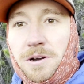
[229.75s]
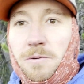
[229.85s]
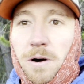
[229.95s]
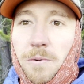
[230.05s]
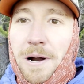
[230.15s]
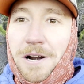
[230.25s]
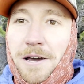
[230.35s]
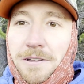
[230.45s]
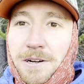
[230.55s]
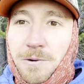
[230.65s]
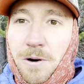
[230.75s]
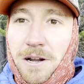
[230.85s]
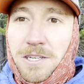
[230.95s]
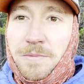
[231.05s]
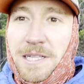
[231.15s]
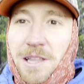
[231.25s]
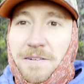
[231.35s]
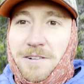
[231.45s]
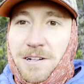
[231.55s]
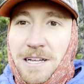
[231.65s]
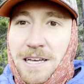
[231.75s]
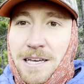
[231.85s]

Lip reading: one way or another. You want it to be level.